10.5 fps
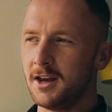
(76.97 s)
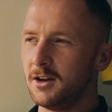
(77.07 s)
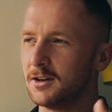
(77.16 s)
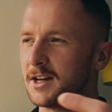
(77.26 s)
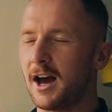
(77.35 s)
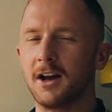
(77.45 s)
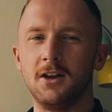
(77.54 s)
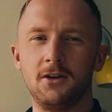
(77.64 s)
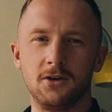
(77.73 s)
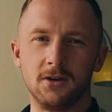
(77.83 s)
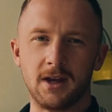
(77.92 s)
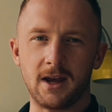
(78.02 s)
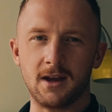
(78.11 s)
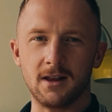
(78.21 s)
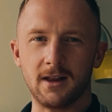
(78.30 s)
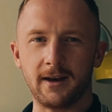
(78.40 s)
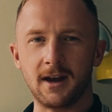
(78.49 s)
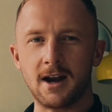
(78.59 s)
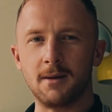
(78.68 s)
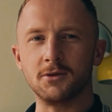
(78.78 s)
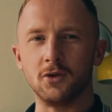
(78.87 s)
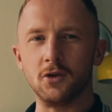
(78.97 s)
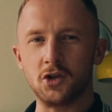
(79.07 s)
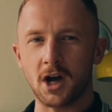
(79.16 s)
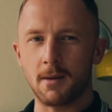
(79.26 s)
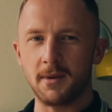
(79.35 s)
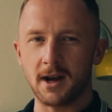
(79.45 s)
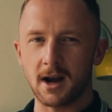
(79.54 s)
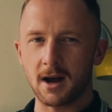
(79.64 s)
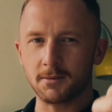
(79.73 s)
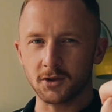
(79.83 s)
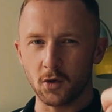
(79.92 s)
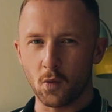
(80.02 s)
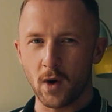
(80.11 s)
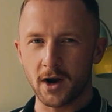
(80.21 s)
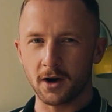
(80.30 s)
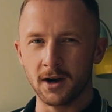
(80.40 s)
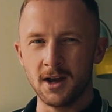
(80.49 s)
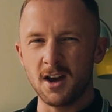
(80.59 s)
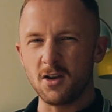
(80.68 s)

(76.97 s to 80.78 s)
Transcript: You're tackling your day like an absolute champion, an absolute winner.